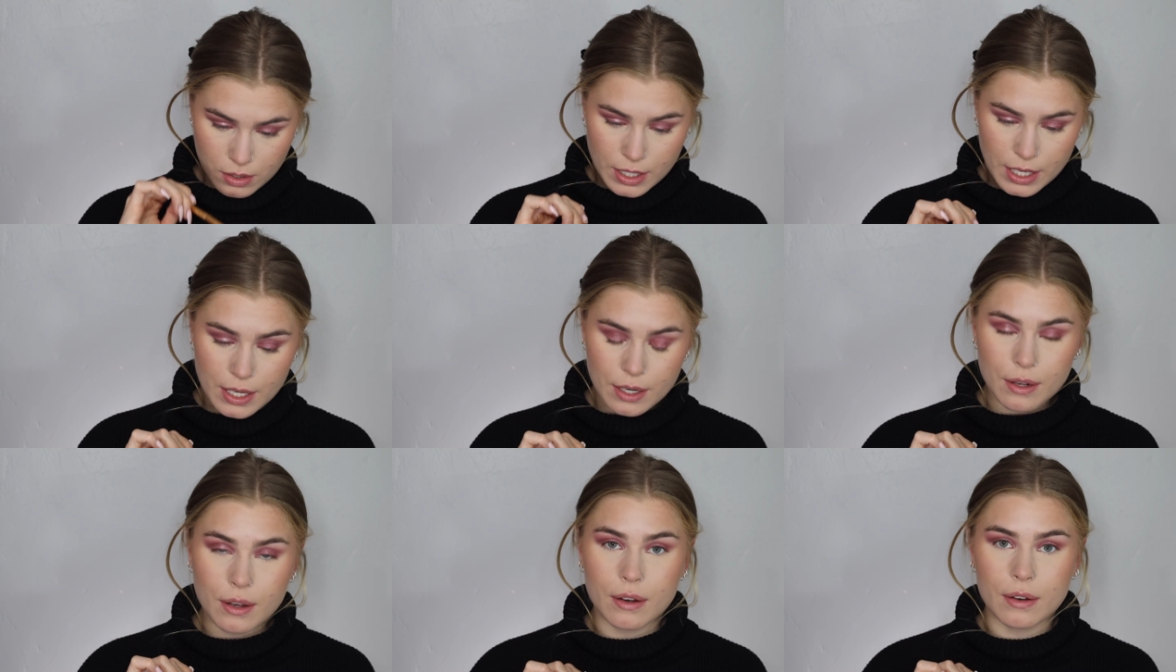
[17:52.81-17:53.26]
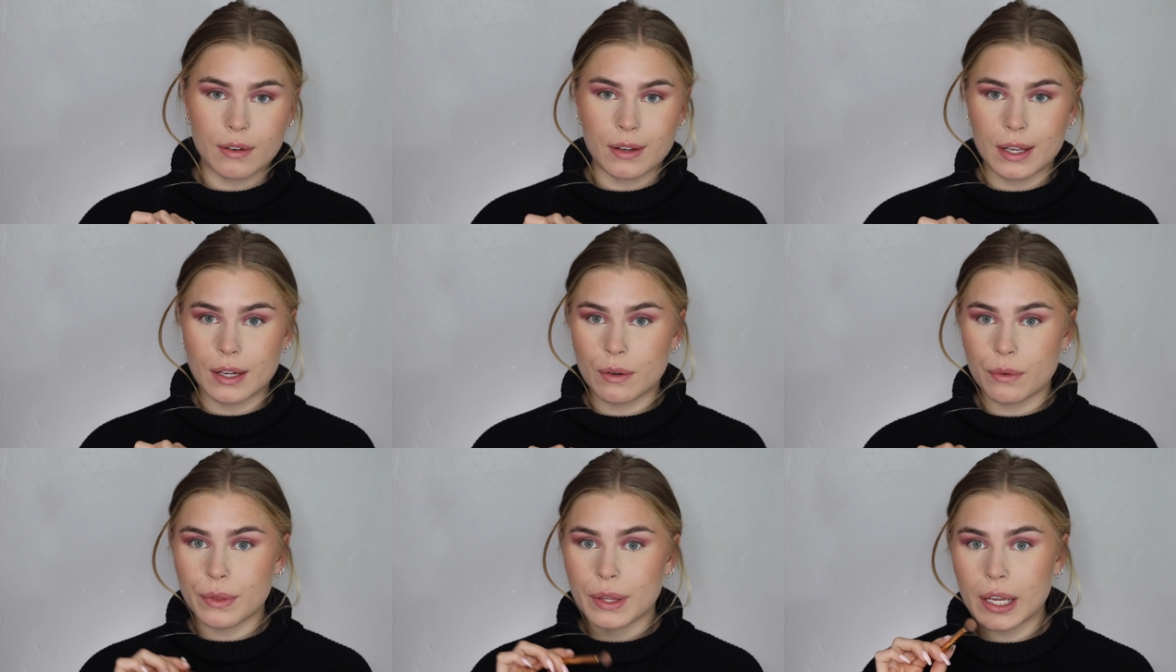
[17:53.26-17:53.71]
I don't
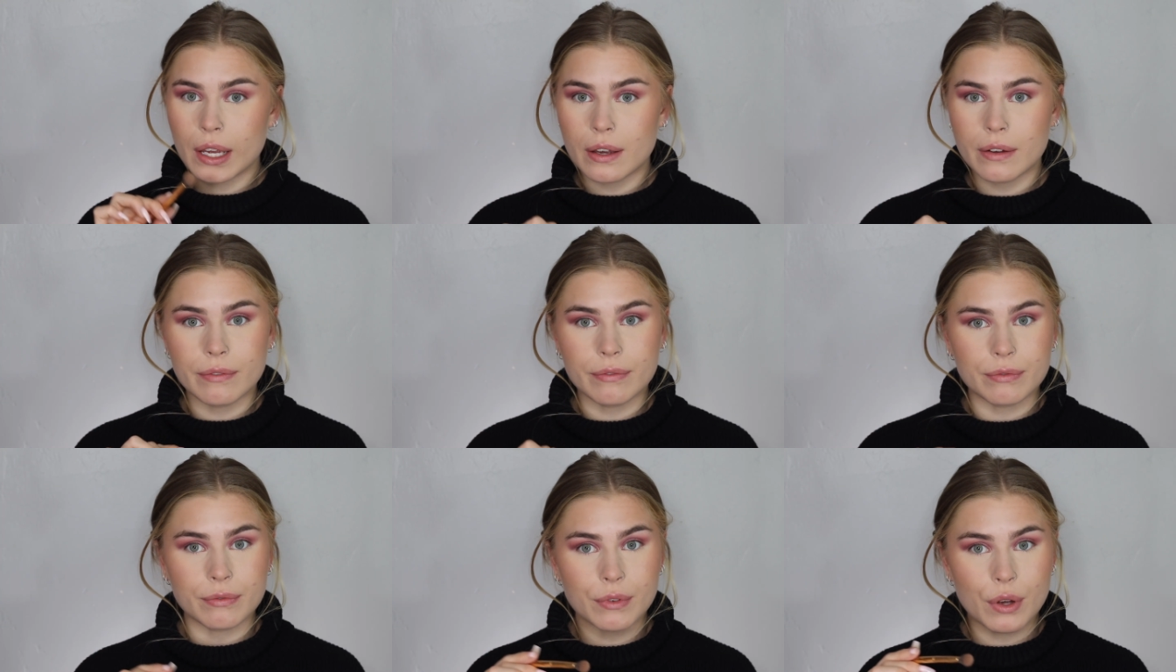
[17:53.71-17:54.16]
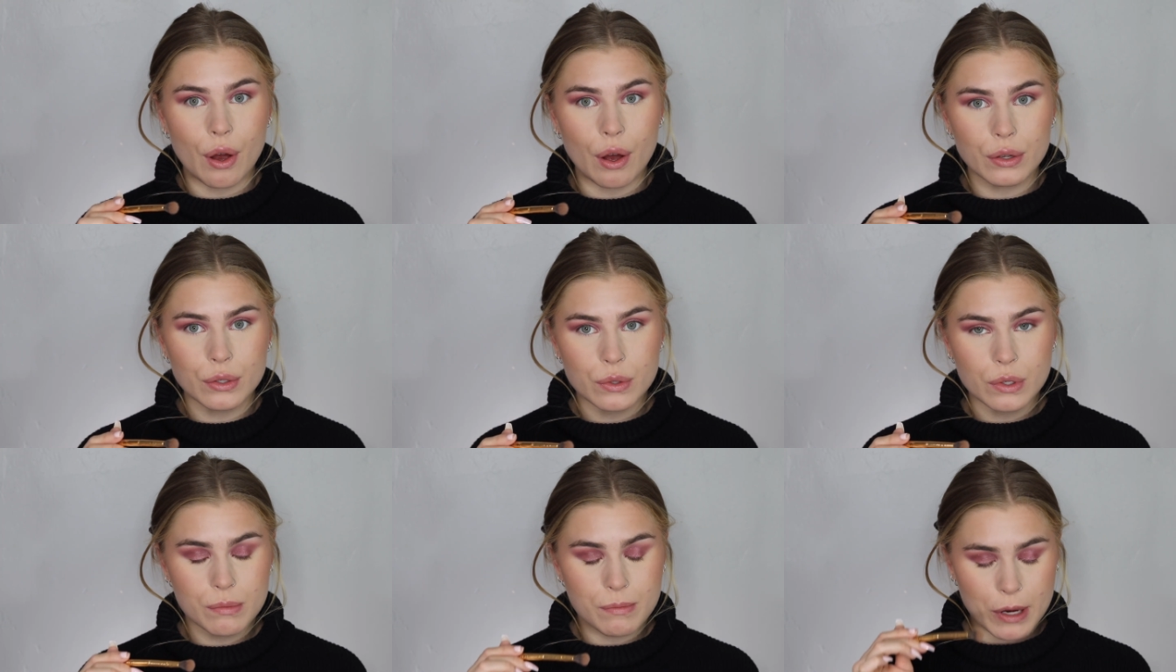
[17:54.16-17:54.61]
think I've
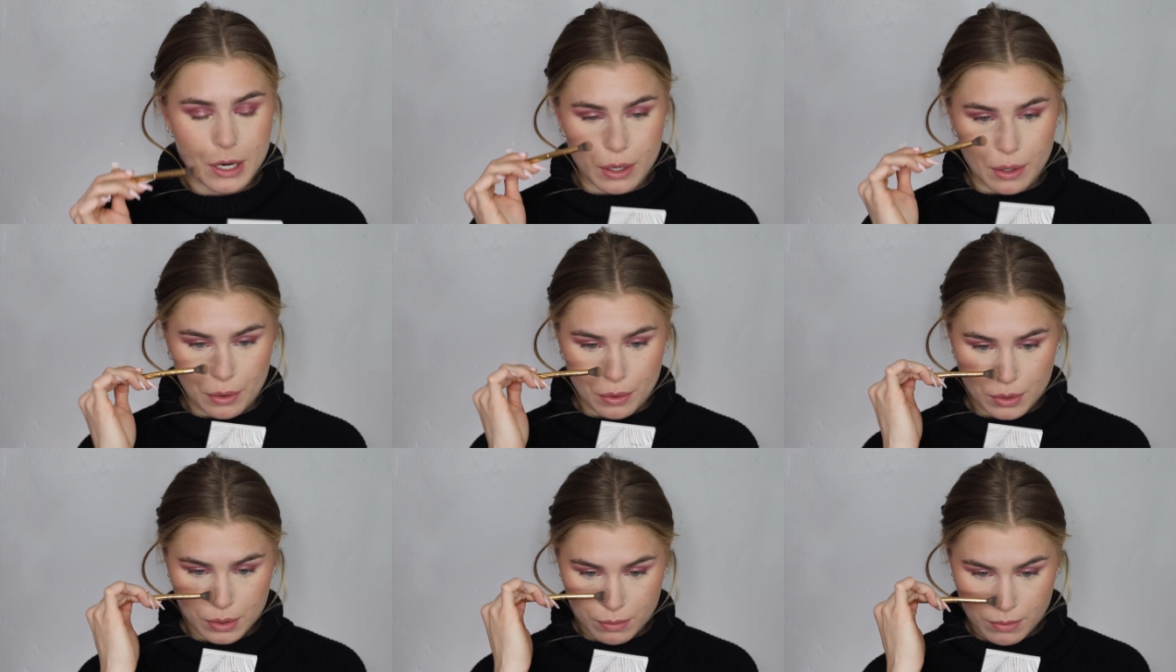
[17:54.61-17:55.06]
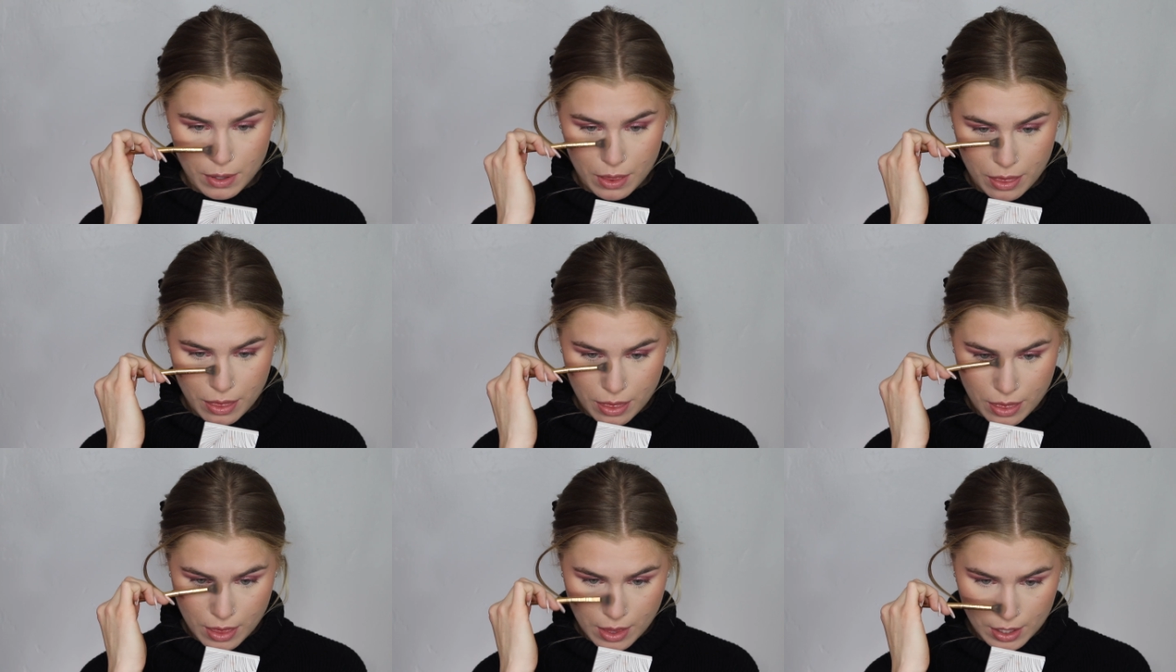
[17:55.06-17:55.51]
contoured my nose
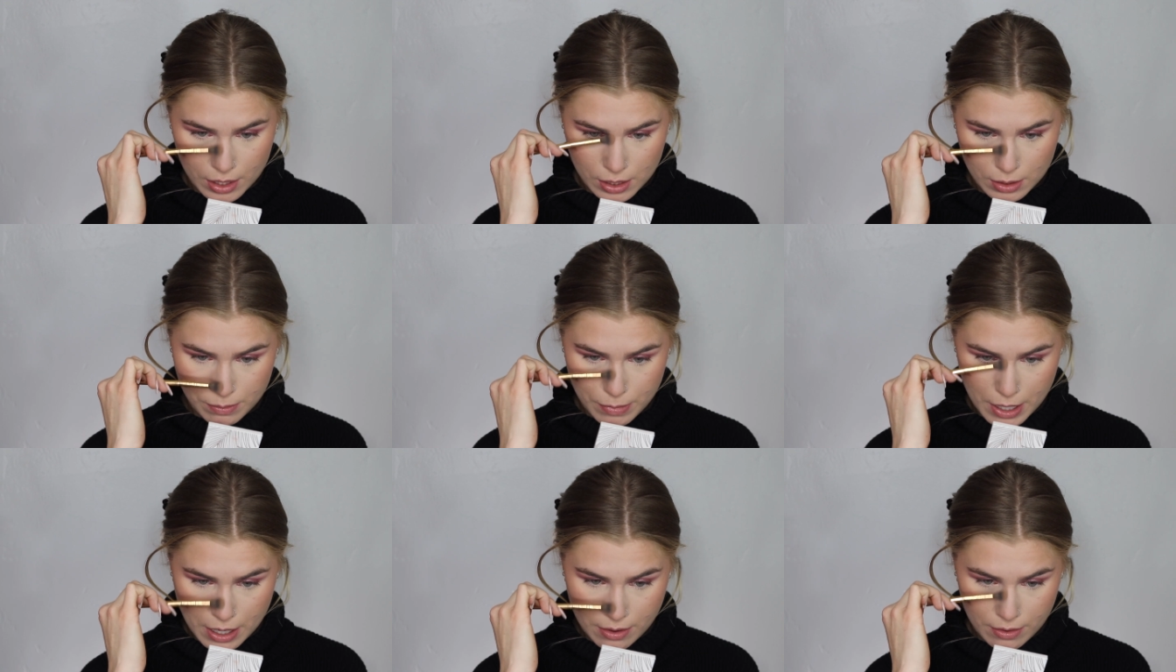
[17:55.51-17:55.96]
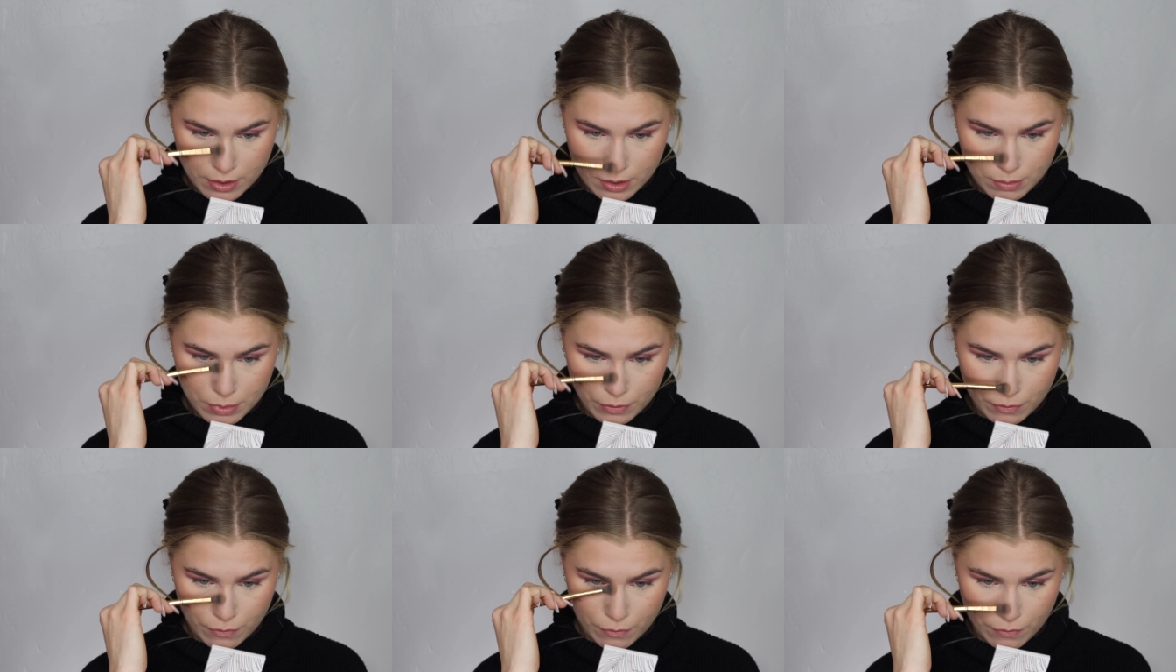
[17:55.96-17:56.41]
with this powder
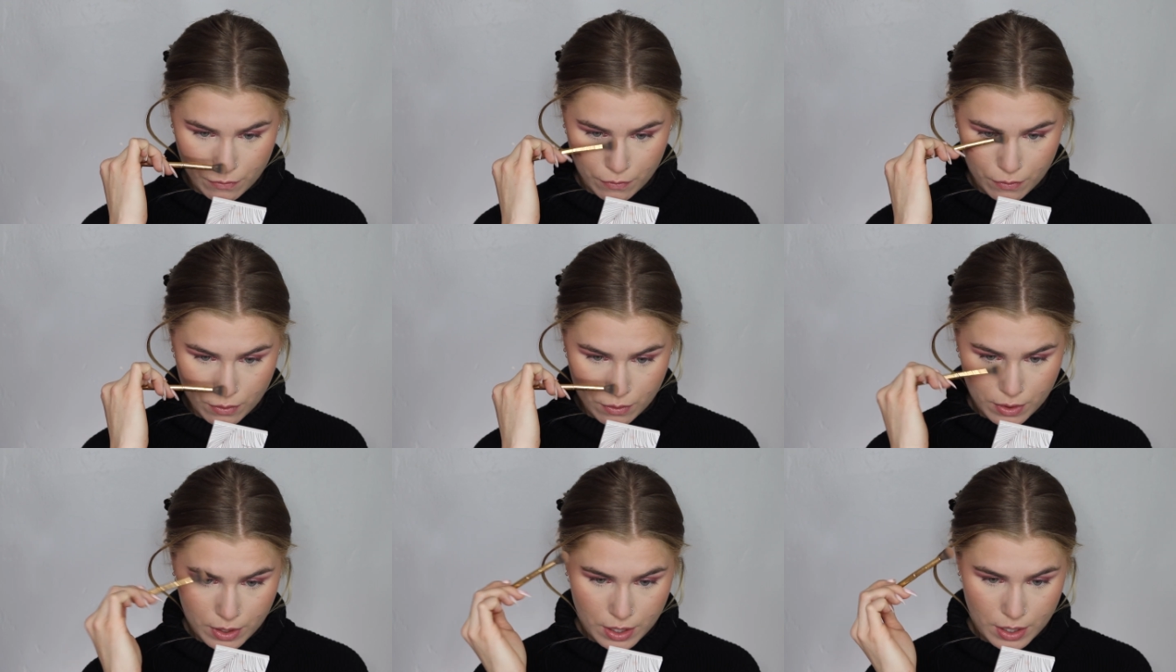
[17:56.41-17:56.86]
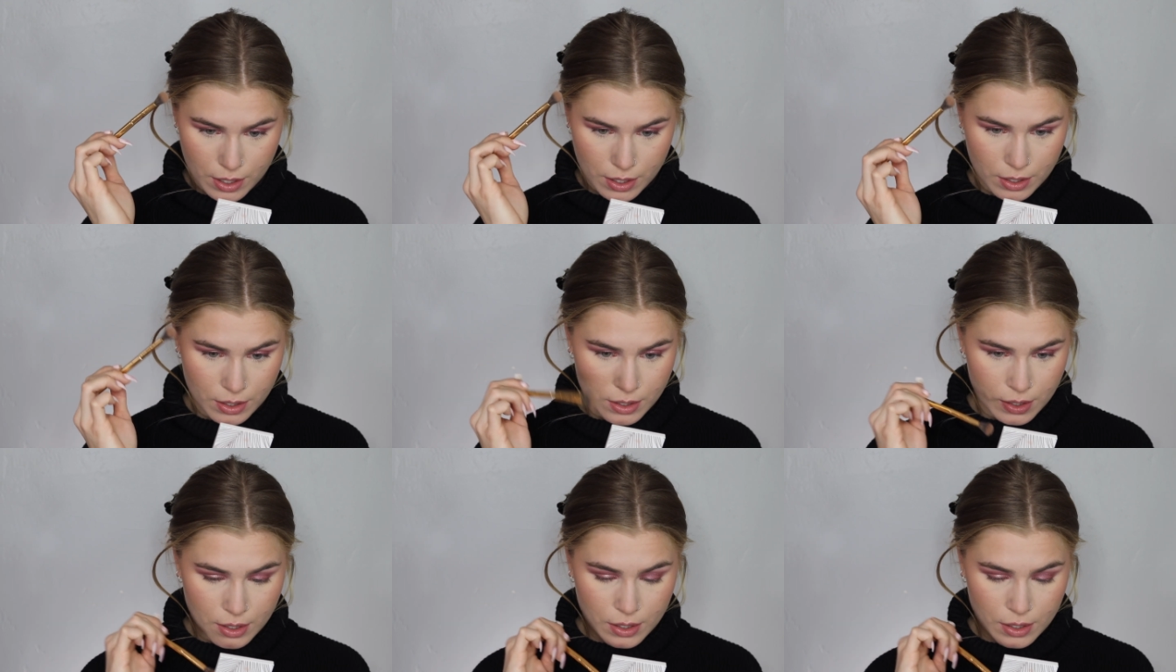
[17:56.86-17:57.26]
before.